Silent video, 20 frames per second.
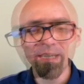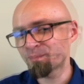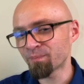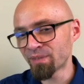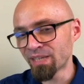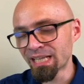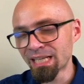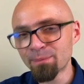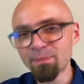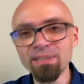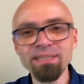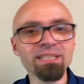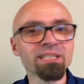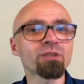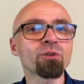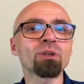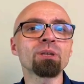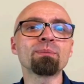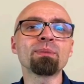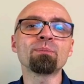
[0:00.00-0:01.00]
the element is
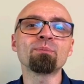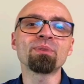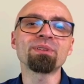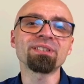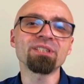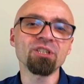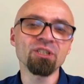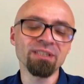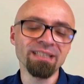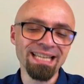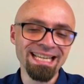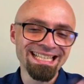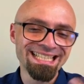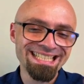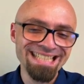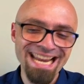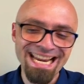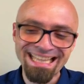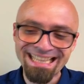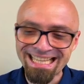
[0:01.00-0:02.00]
going to be positioned
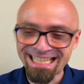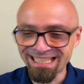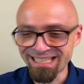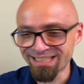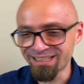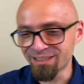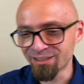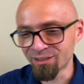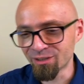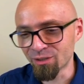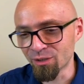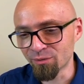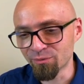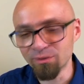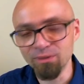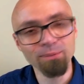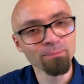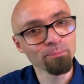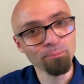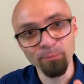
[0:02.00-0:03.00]
exactly at the center
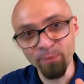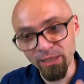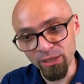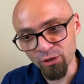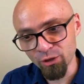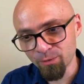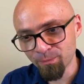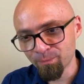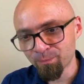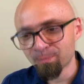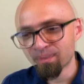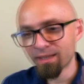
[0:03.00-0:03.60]
of the page.